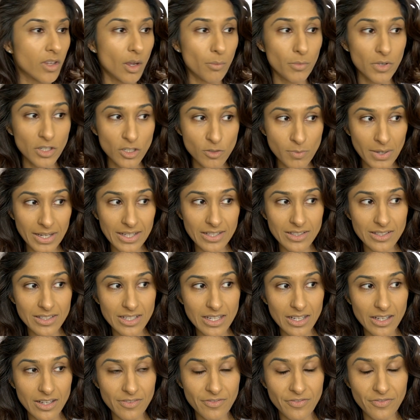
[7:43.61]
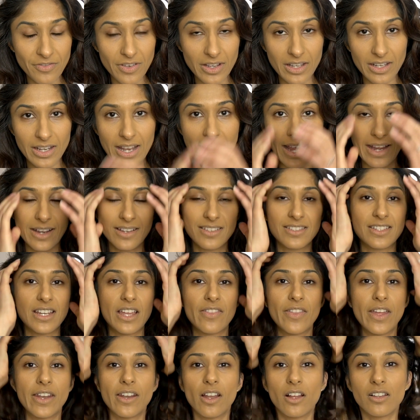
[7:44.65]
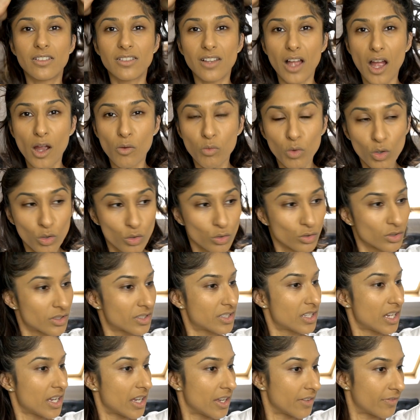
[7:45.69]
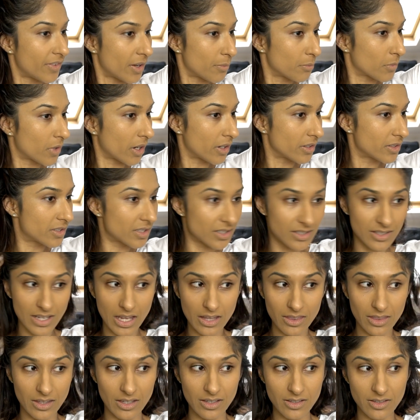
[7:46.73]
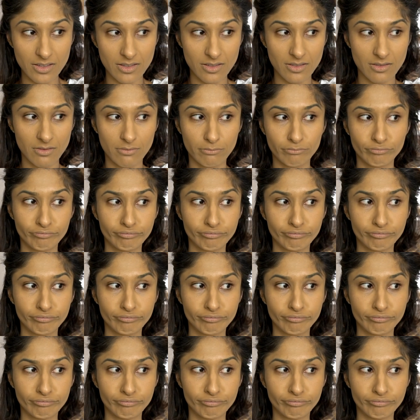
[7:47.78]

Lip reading: I'm going to do my concealer next, and then I will see if I'm going to set this.